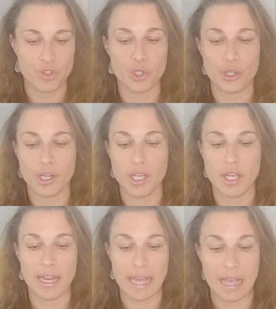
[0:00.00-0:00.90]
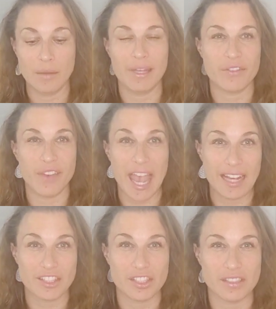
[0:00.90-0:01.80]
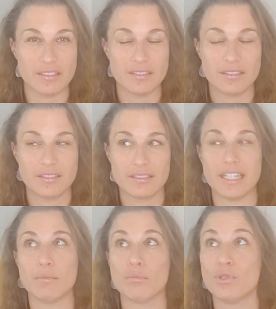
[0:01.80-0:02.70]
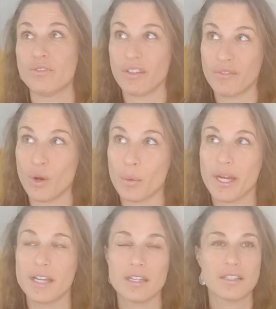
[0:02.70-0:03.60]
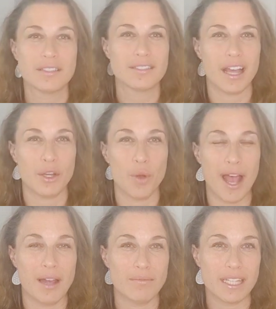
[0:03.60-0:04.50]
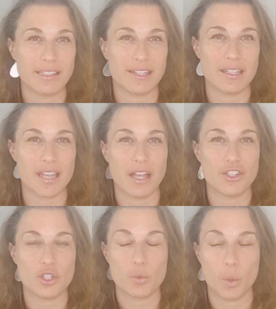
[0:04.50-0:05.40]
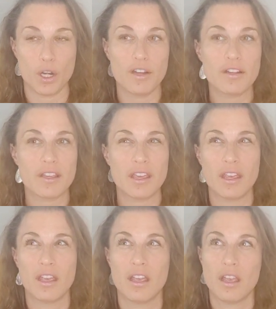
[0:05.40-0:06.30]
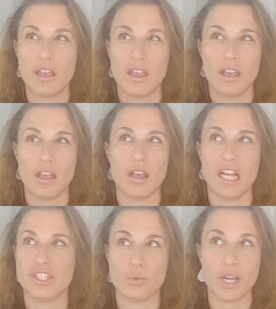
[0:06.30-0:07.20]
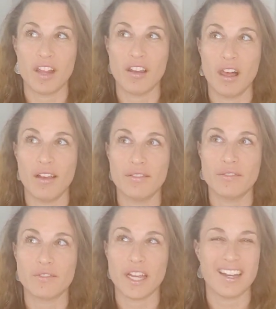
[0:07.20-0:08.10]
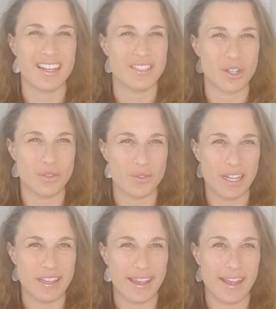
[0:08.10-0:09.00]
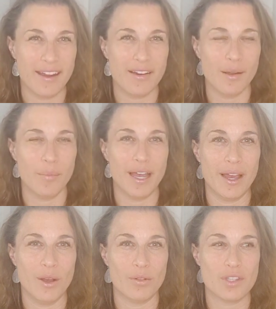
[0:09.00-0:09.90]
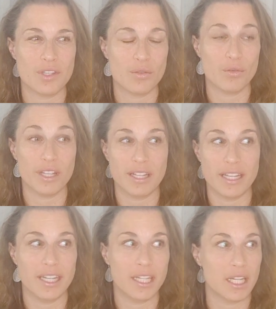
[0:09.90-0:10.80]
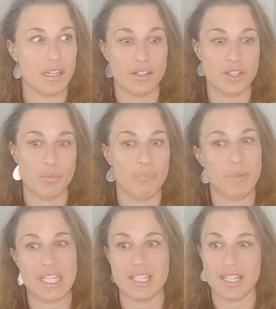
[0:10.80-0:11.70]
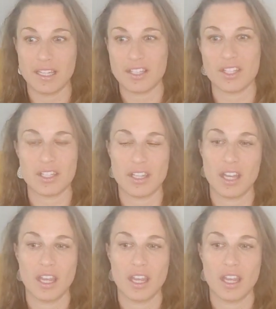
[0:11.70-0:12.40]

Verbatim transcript: you're an element of action, like moving forward. I know I'm like this. I just work. I do what I love and I don't really care about really the business